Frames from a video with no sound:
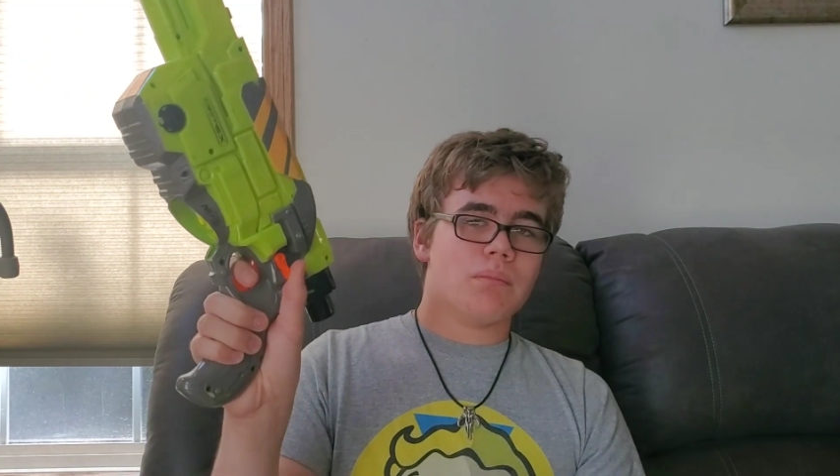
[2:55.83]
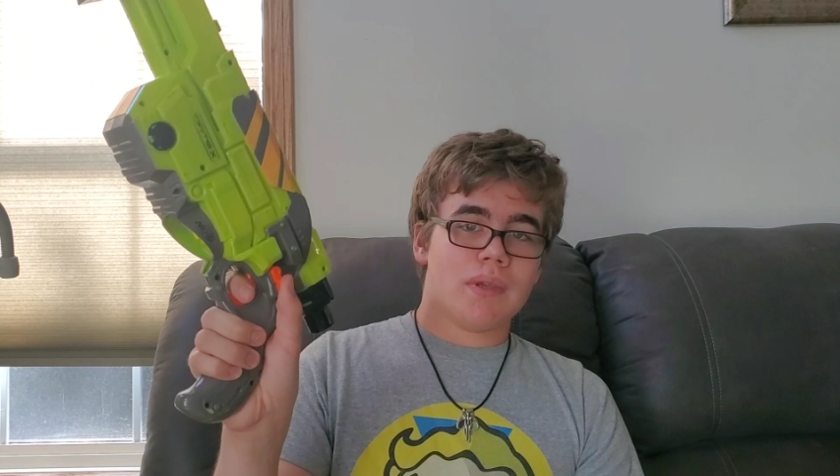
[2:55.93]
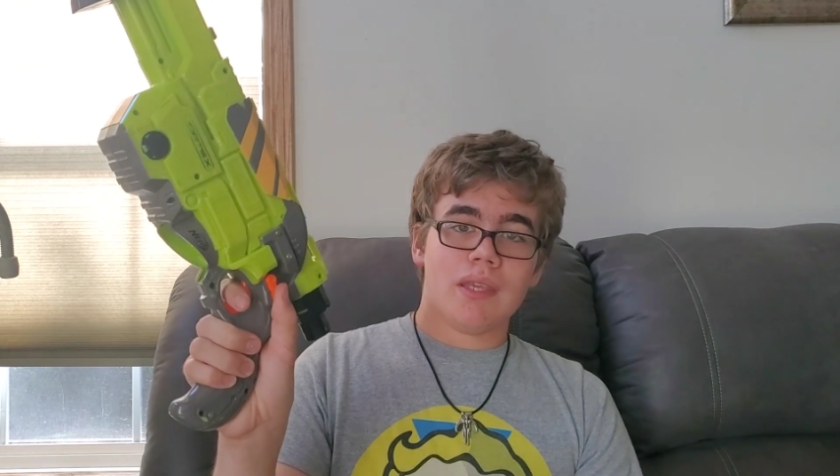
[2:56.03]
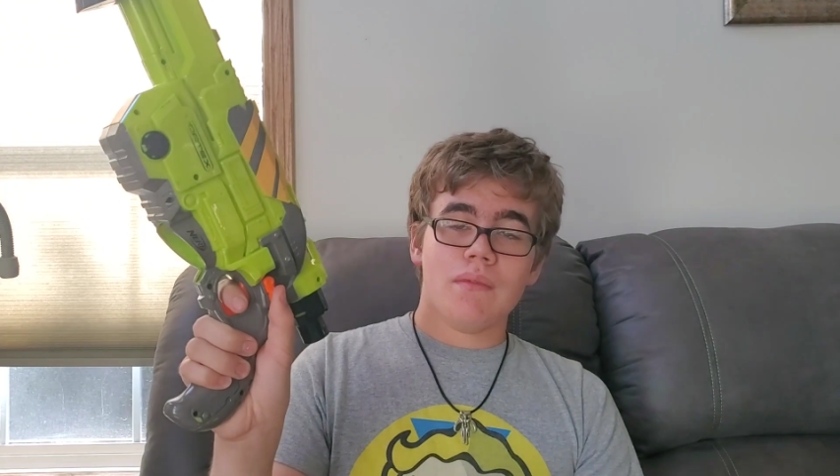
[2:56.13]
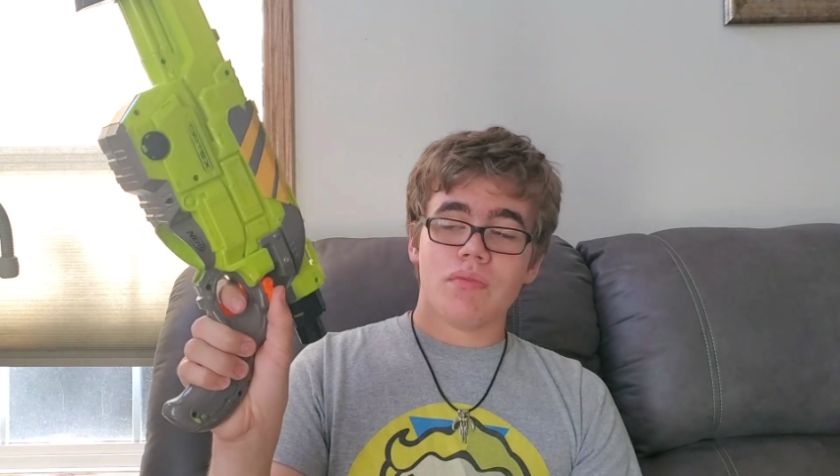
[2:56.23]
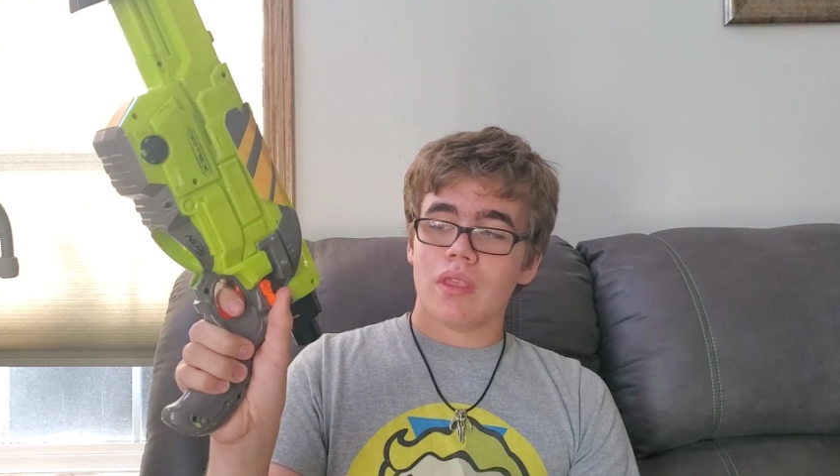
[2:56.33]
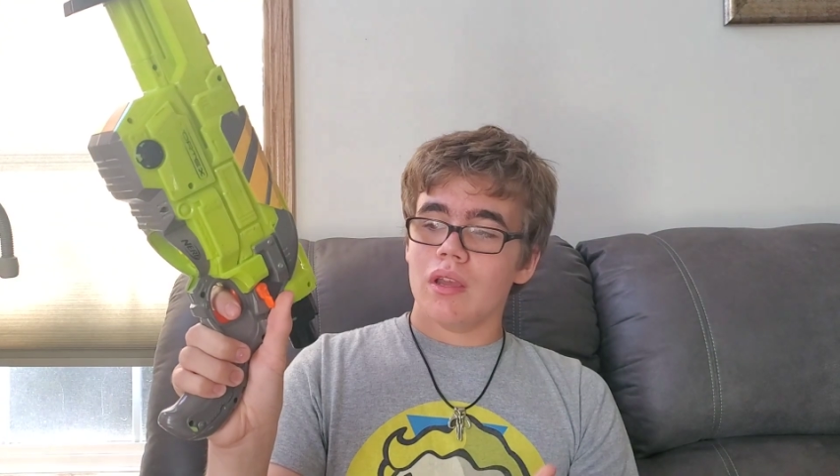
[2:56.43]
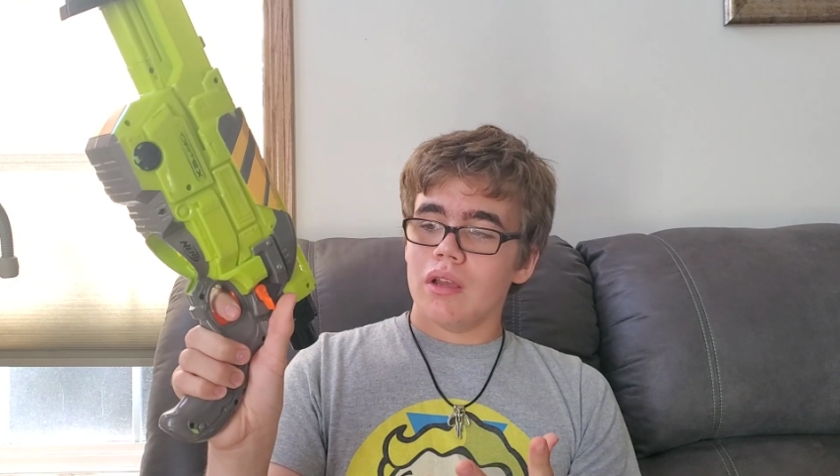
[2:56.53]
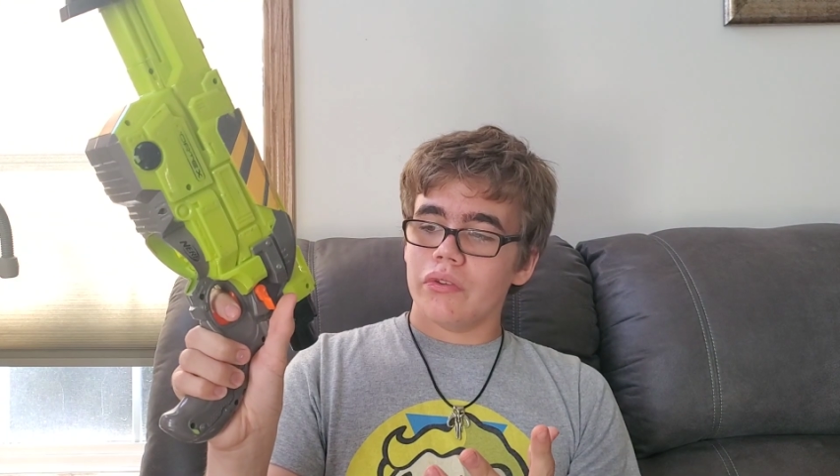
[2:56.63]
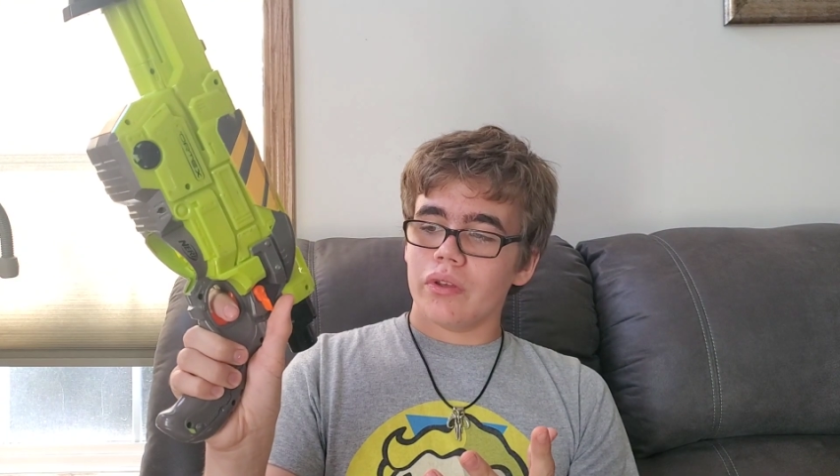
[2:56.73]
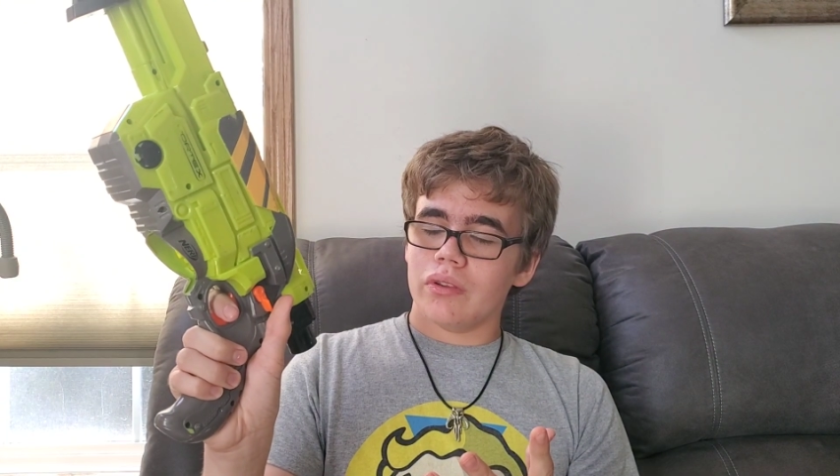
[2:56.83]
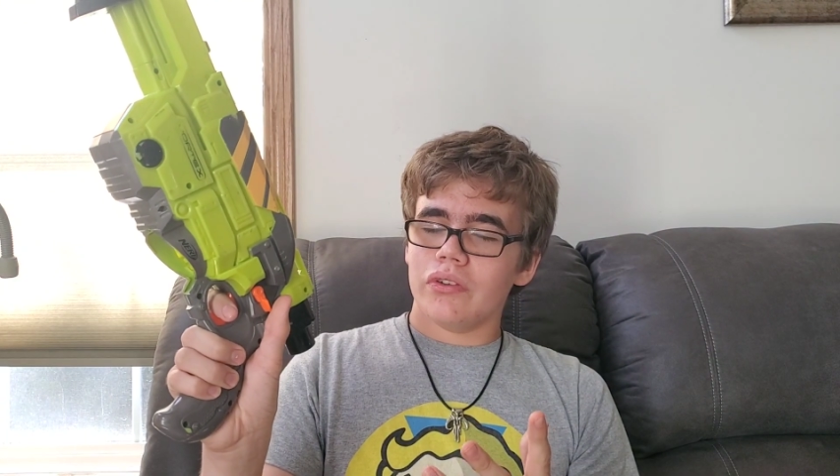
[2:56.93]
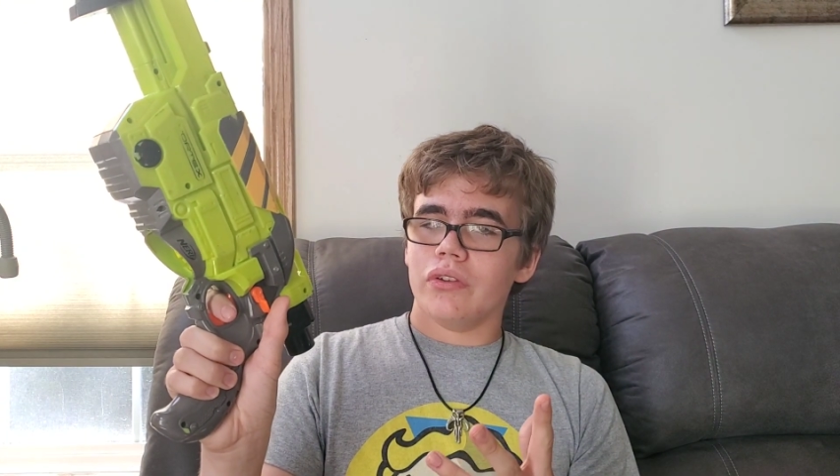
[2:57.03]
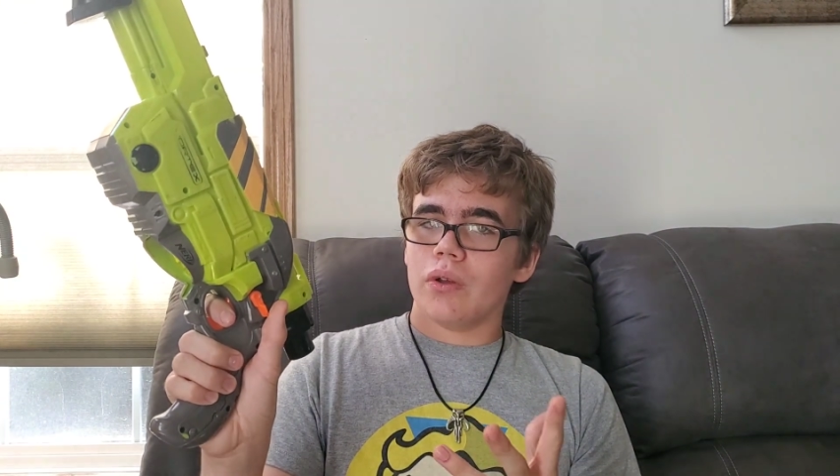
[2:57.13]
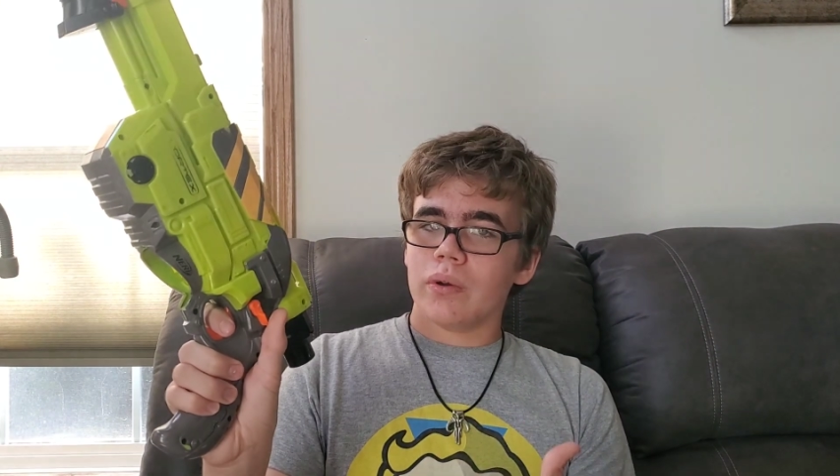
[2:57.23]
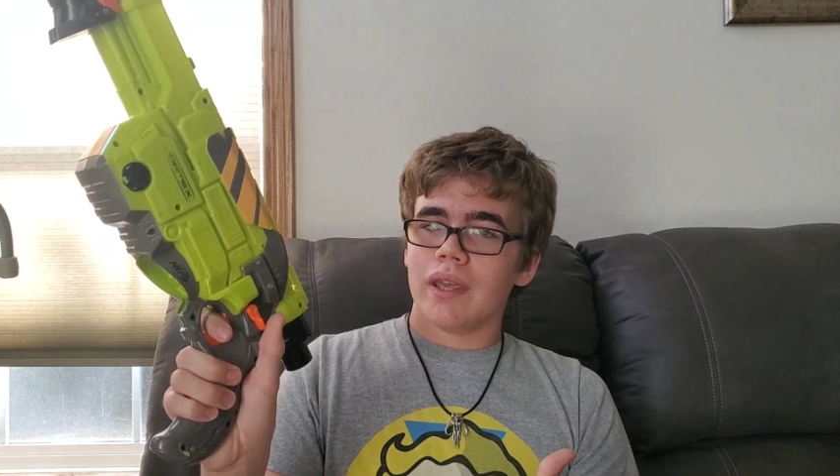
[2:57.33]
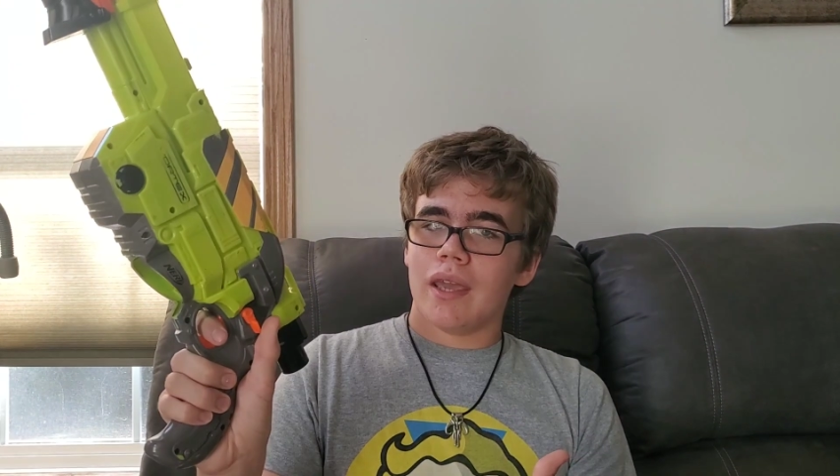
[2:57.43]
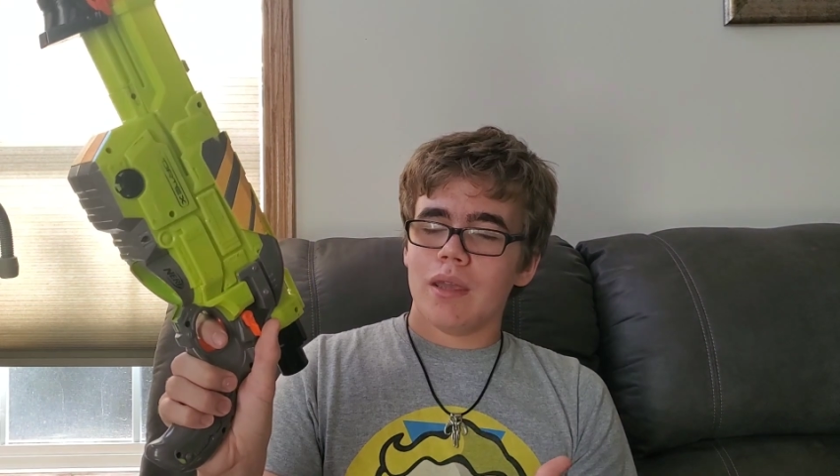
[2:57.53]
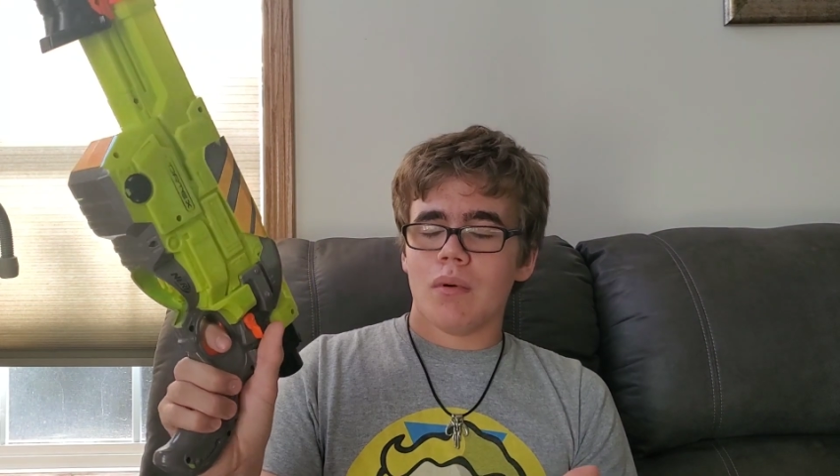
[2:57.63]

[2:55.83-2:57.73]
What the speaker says: me. So this is okay,